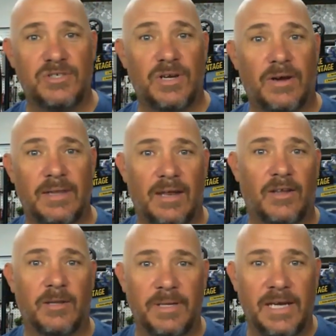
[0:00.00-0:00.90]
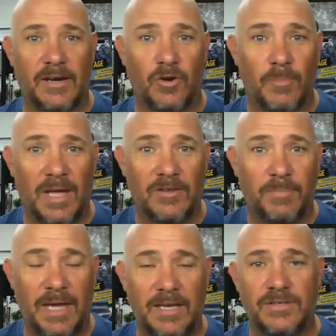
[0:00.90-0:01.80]
I'll be sharing that on the Mañana no Mas
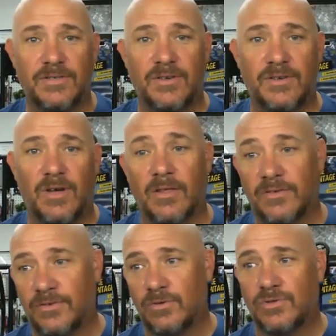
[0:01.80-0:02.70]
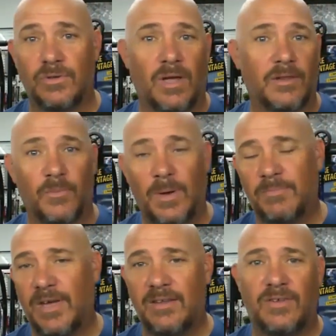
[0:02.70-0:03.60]
pages, all the social, all the
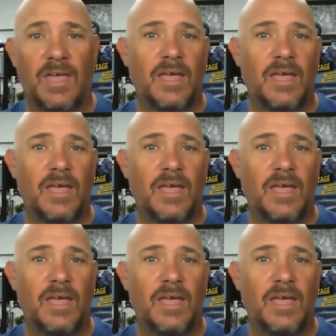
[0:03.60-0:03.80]
websites.